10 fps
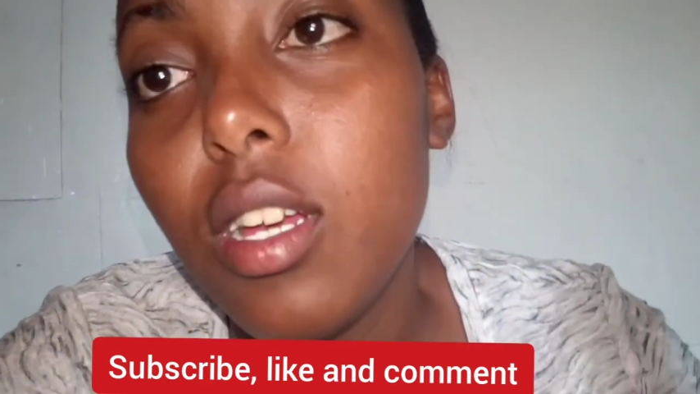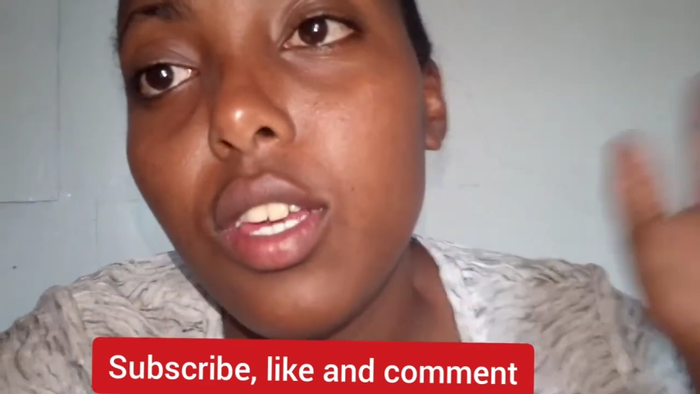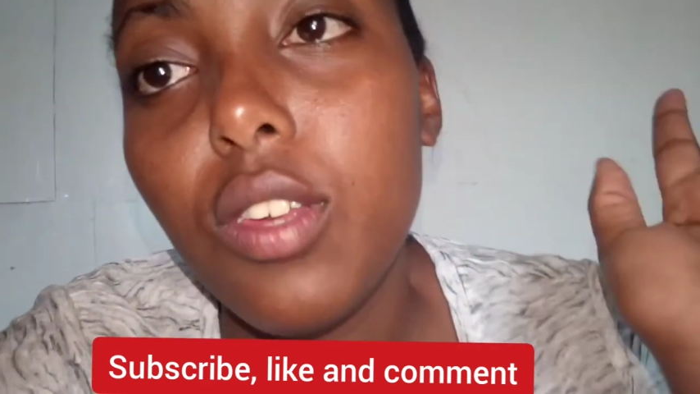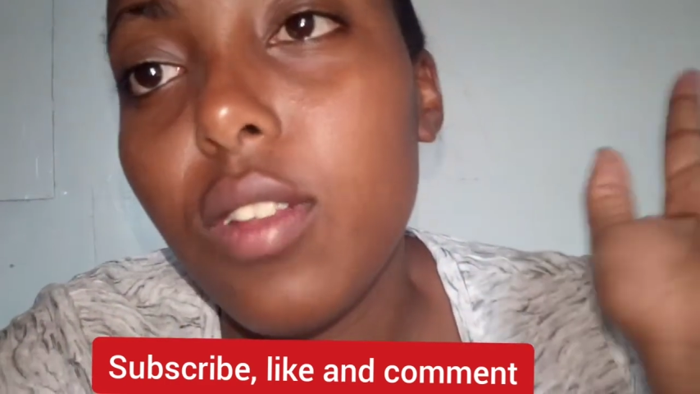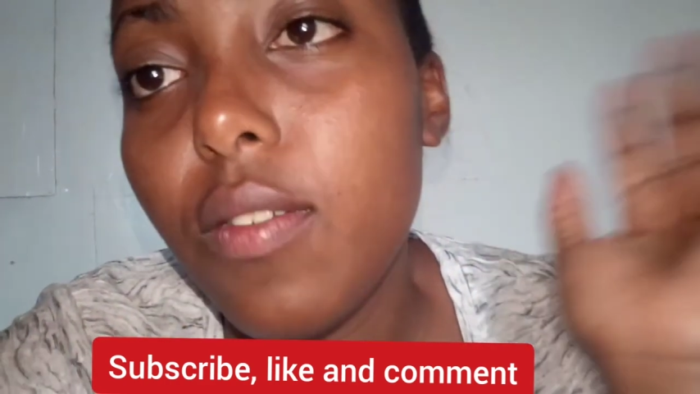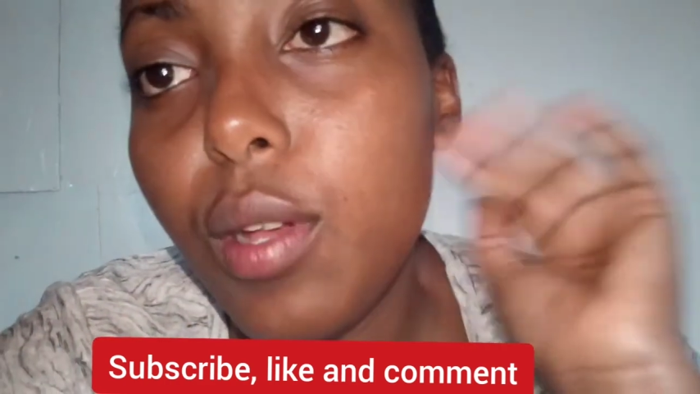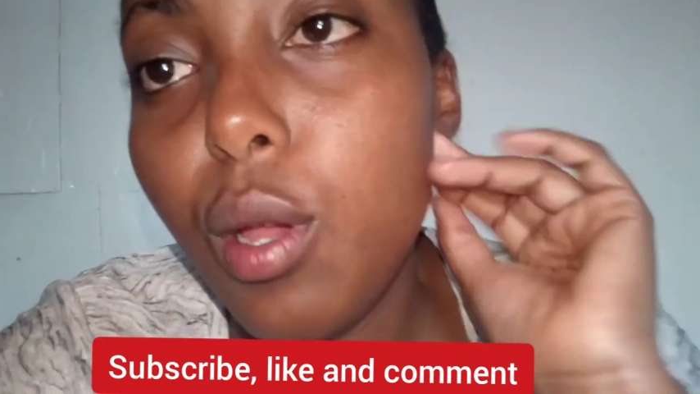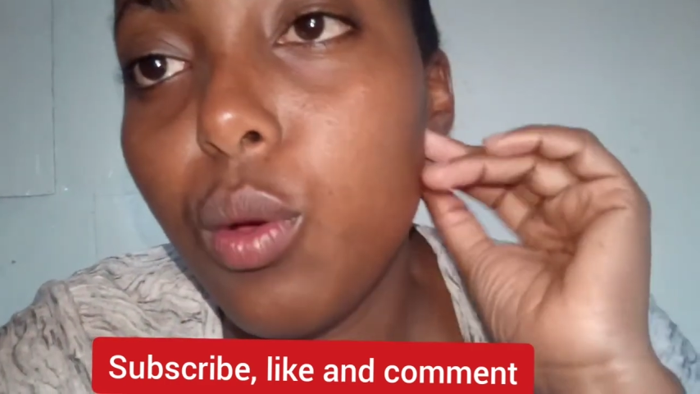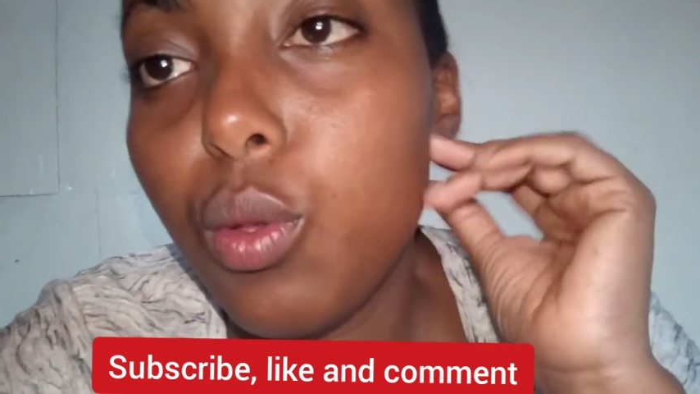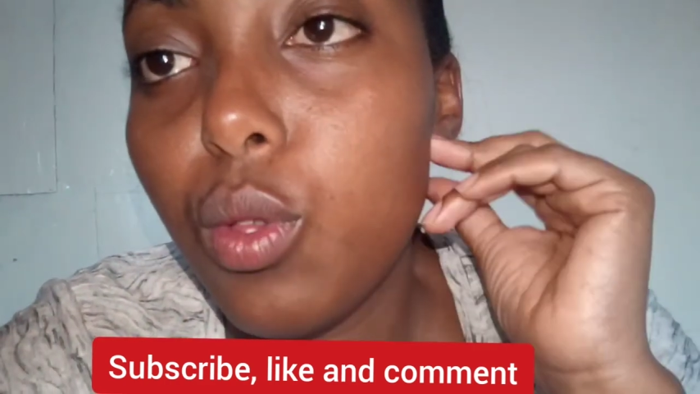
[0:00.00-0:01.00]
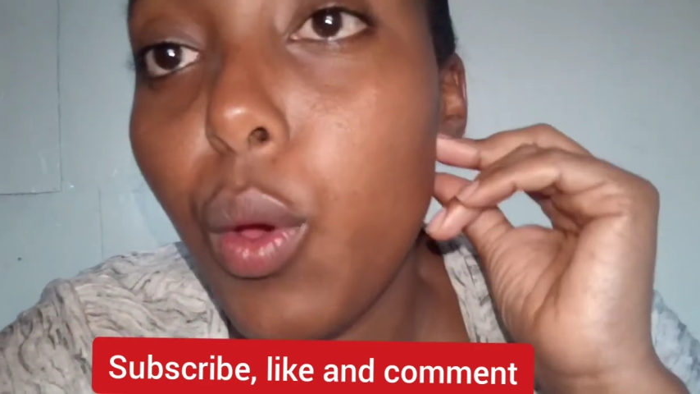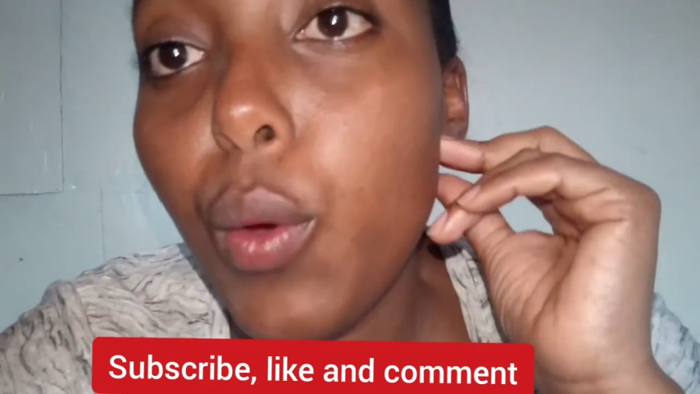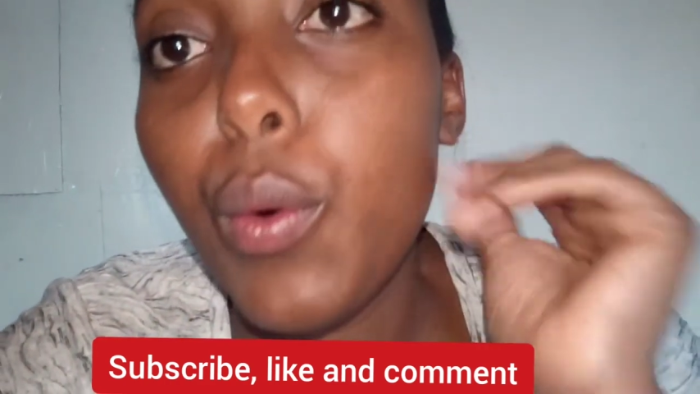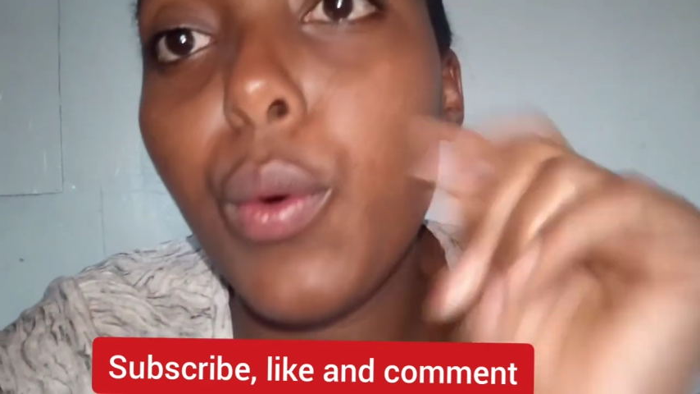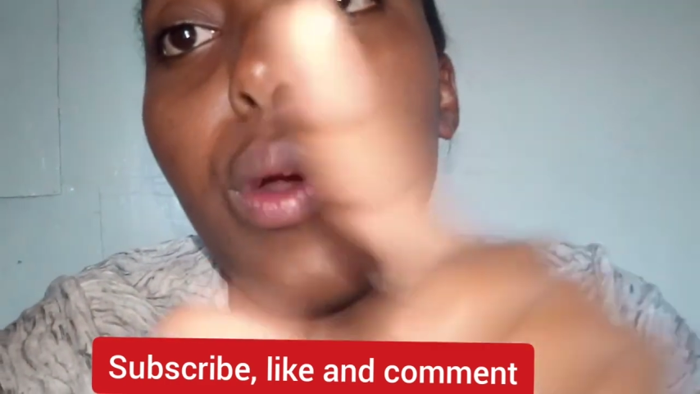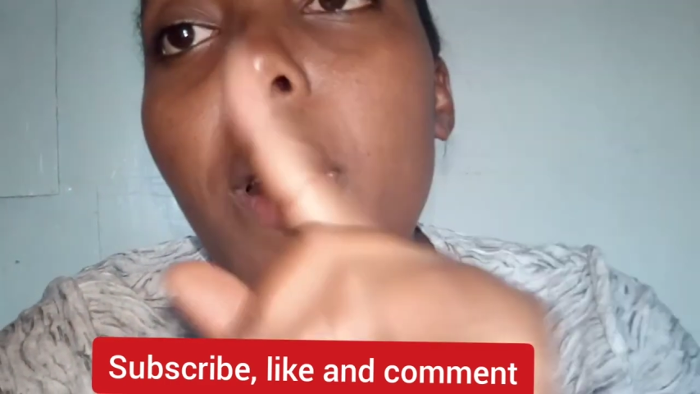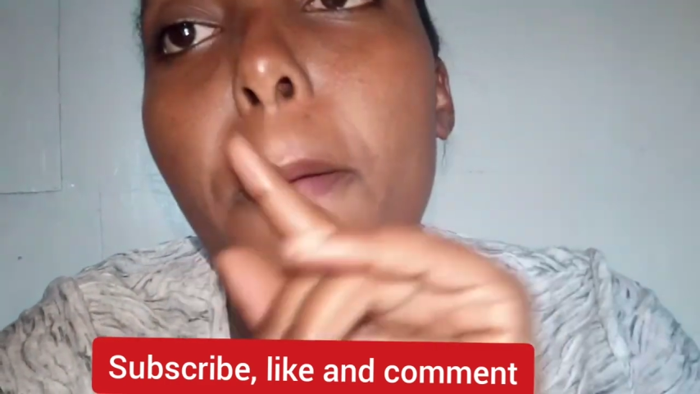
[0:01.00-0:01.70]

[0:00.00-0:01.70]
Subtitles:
you never know. So